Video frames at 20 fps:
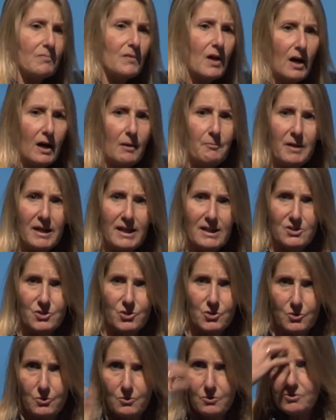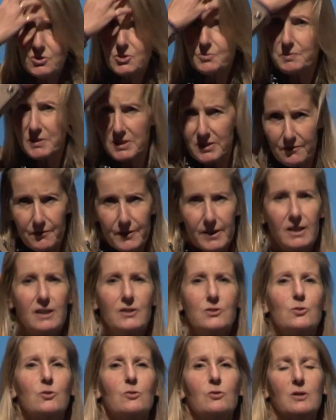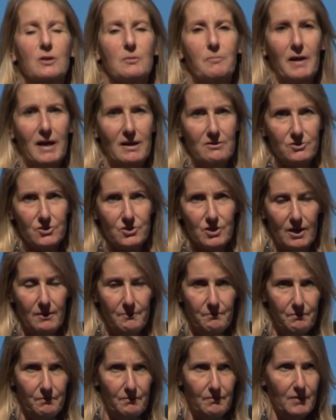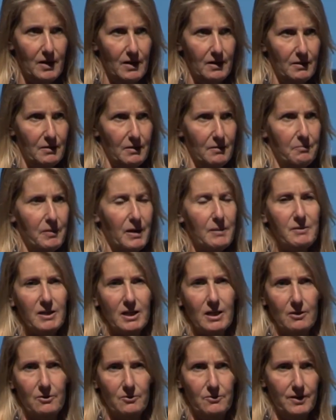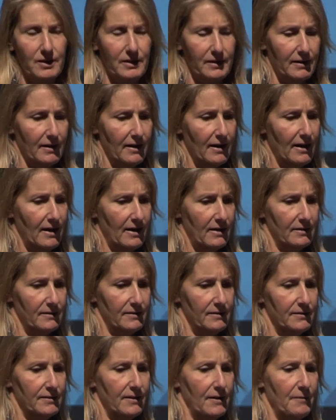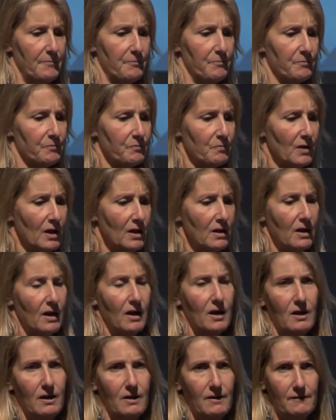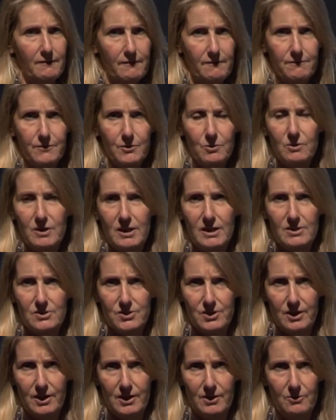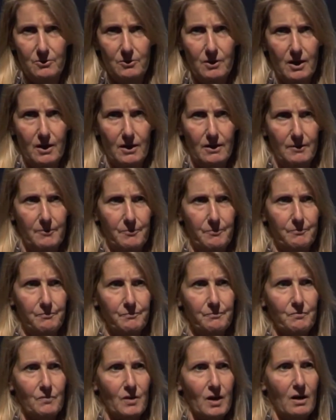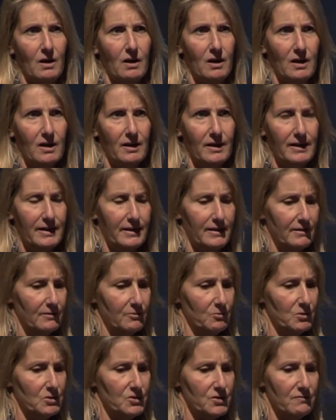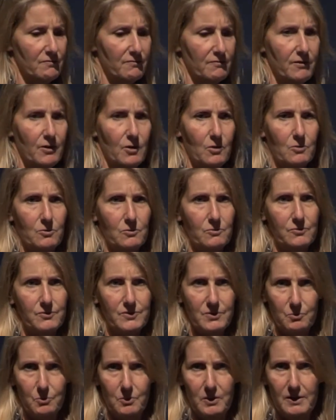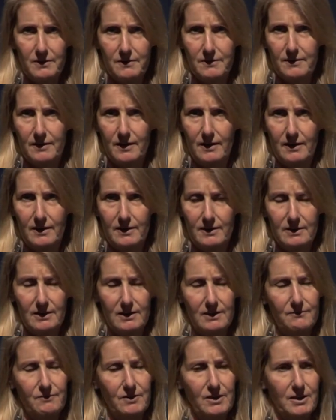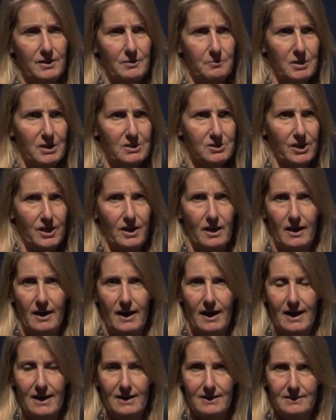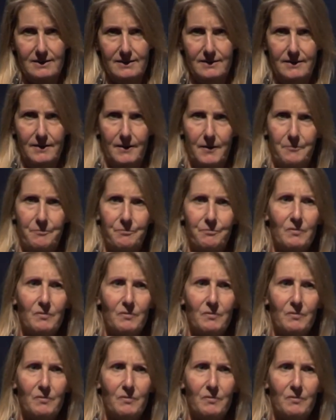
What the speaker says: I'm here to specifically talk about baby clothing, and a few years ago I was involved with, living in America, and